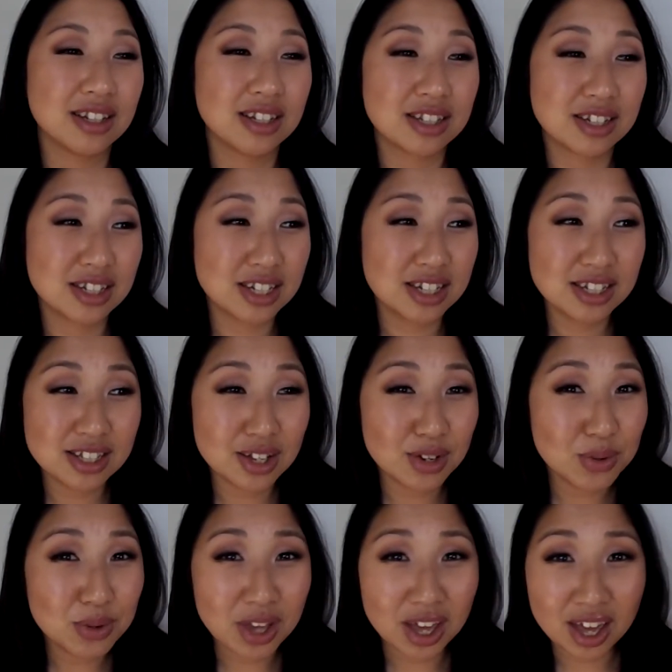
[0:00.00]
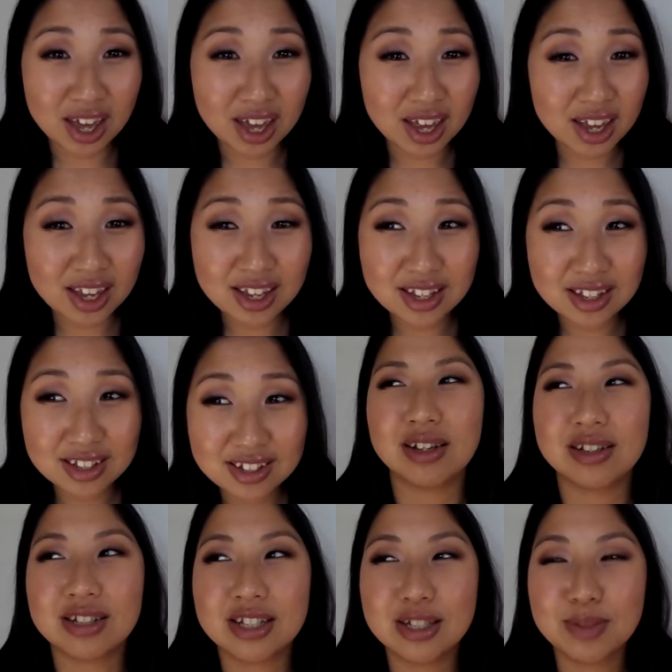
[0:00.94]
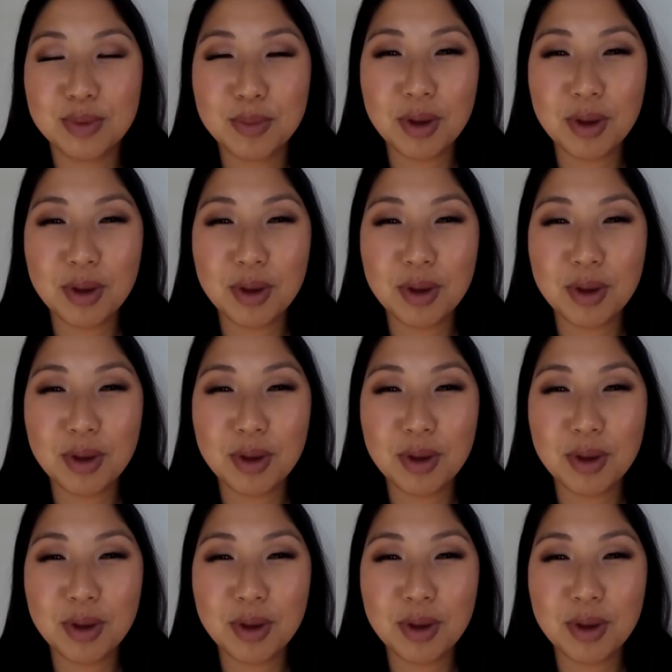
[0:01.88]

she's okay she's my